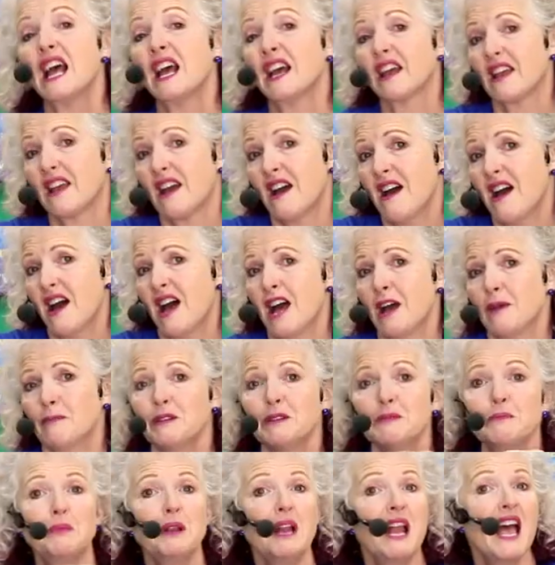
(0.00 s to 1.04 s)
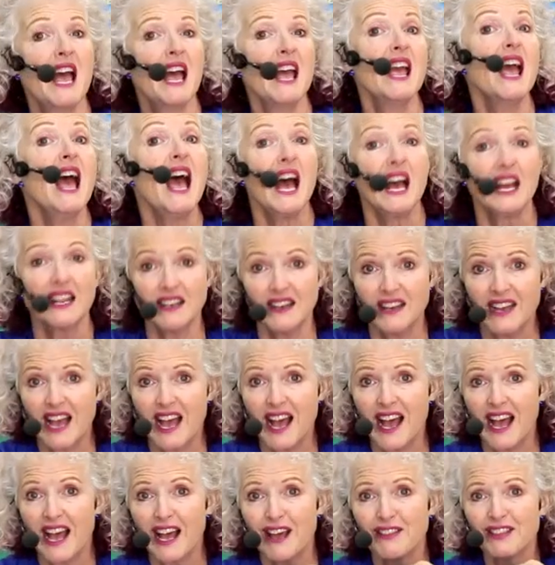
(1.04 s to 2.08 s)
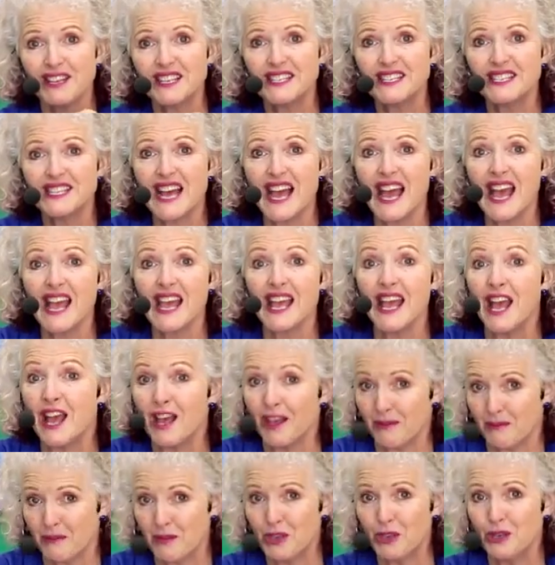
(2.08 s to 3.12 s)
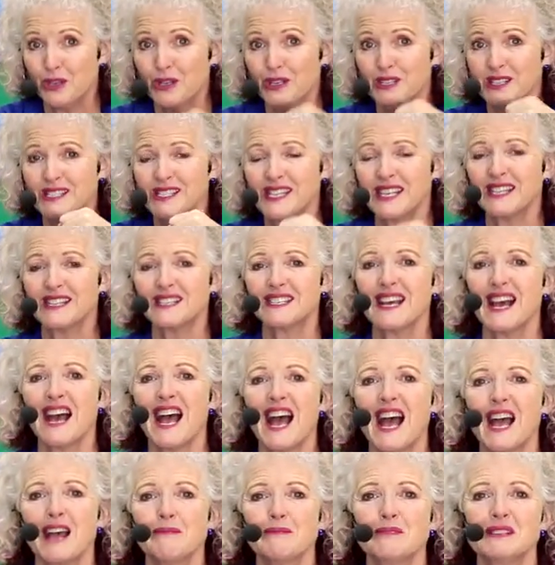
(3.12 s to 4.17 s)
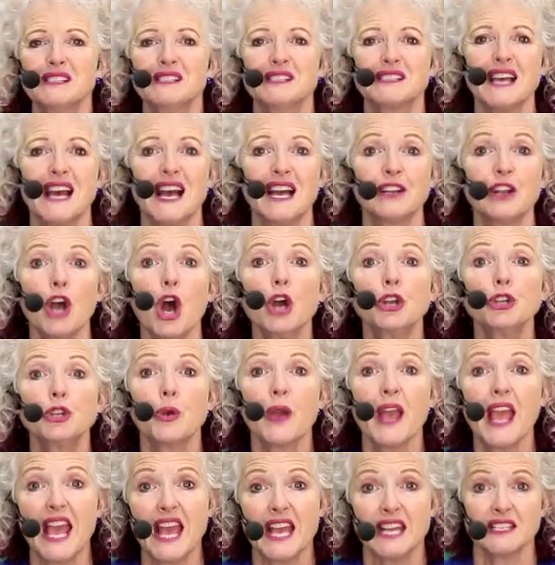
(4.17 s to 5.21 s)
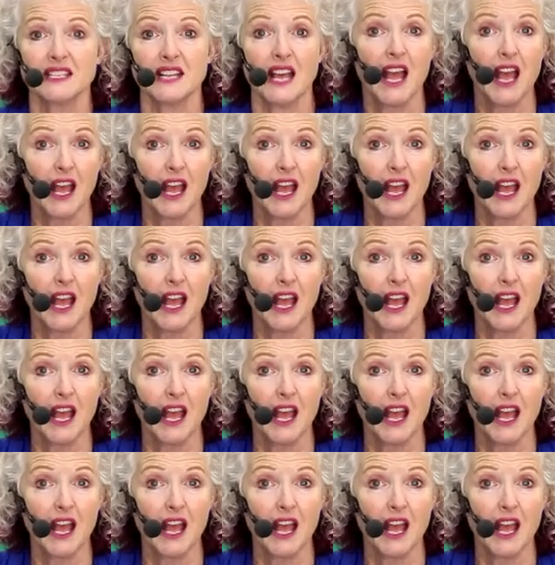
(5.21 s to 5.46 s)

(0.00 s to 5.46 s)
Come and play another day. Music time is done. On your head.